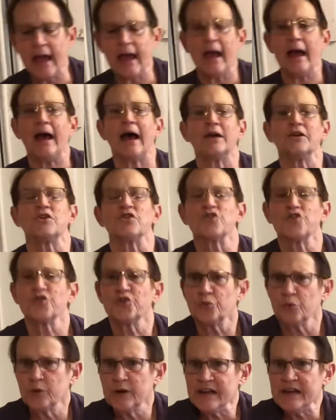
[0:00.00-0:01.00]
at
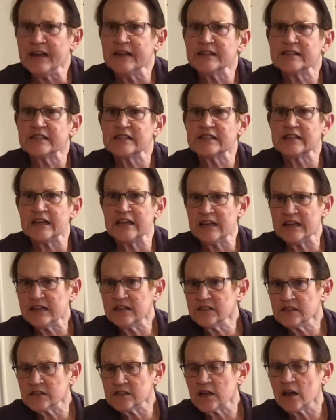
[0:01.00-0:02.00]

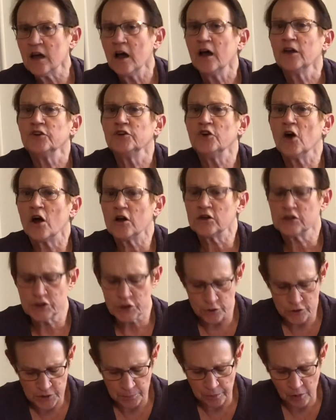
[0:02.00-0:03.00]
3C's Dog
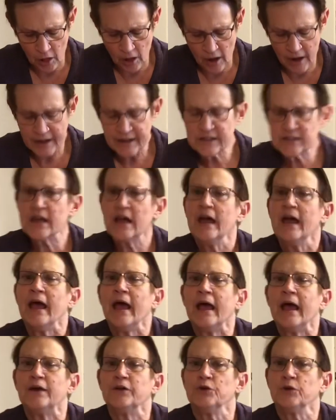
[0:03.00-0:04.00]
Show Supplies,
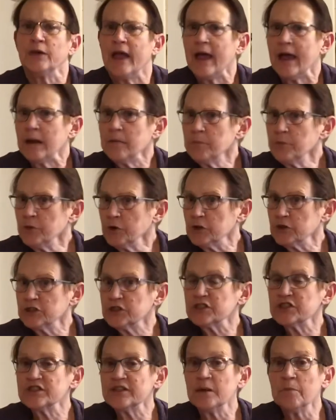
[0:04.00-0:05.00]
and you can
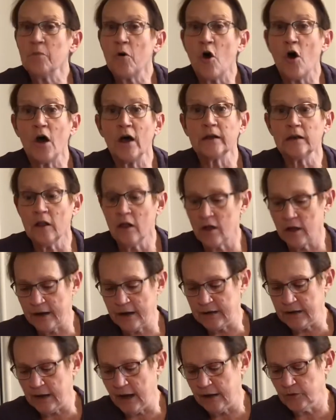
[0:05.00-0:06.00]
purchase them
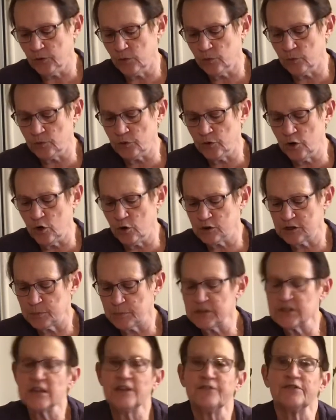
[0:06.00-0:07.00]
online. I don't know
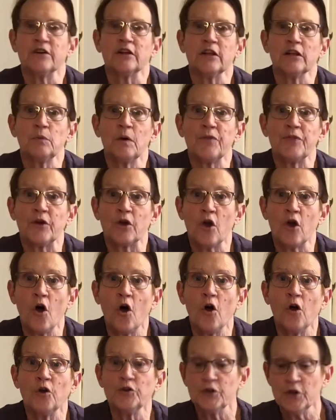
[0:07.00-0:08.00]
specifically what they're
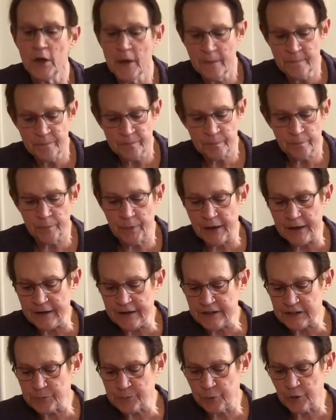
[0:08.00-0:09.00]
called, but
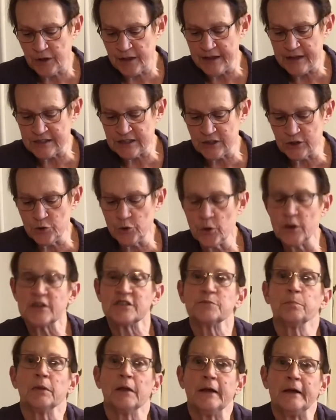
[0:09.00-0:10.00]
it's pretty easy to
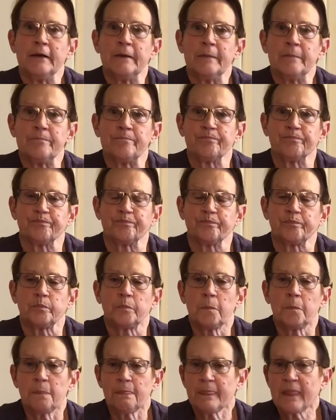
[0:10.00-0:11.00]
explain them.
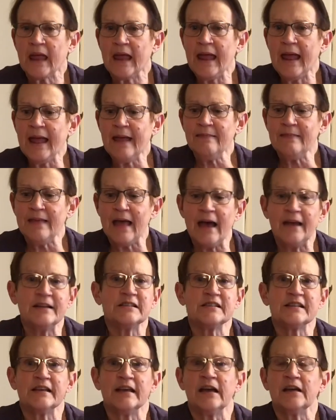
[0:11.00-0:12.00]
And that
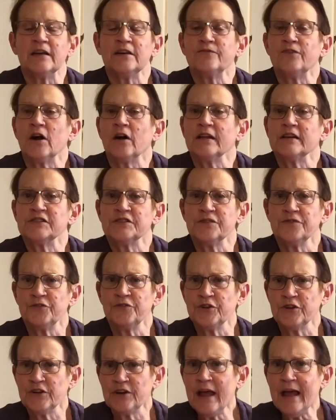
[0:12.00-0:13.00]
is the end of our lesson for
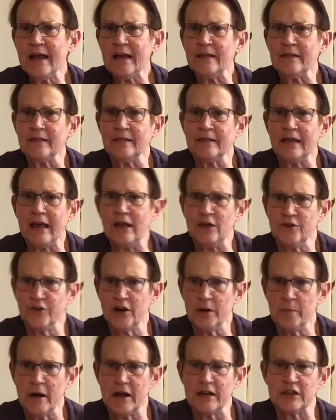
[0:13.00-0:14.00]
today. Thank you
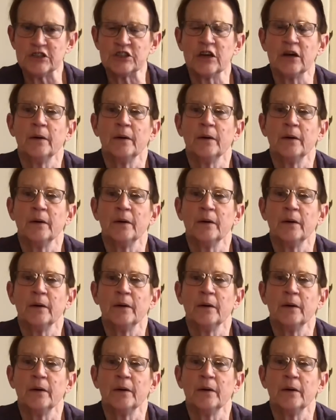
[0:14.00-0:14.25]
very much.